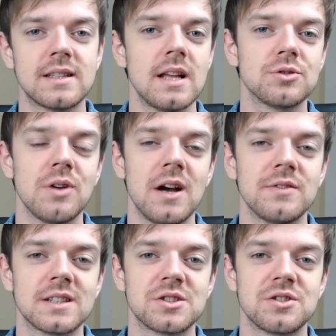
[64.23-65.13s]
and tend to
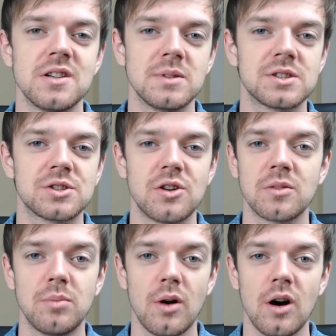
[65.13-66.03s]
have extremely
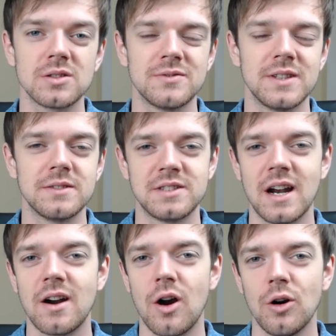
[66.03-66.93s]
strong bond with
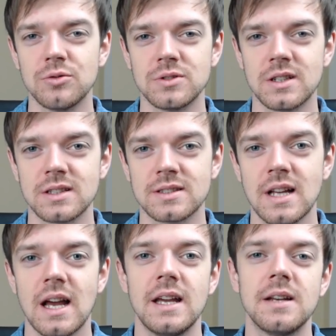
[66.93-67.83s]
their owners.
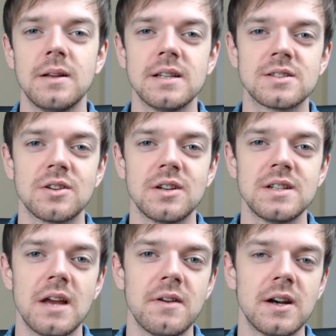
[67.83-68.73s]
In history
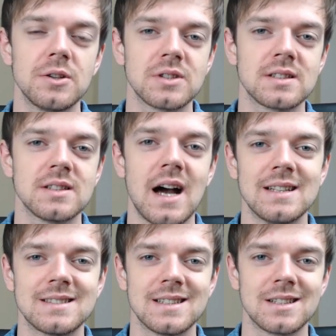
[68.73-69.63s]
they were used as a
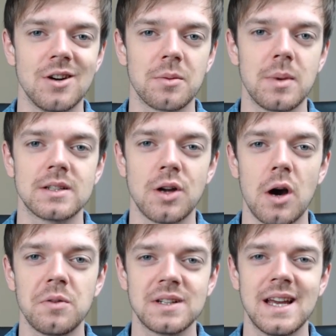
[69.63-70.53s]
hunting dog, but
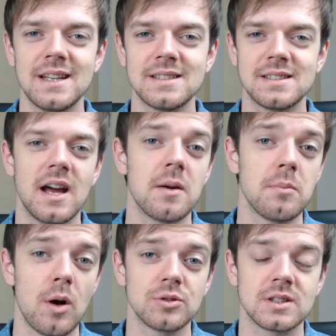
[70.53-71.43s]
nowadays they are
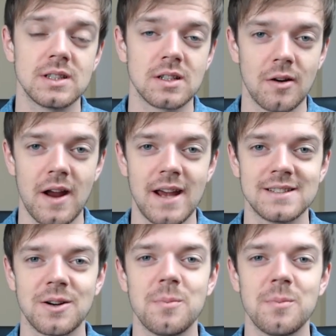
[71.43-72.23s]
mostly great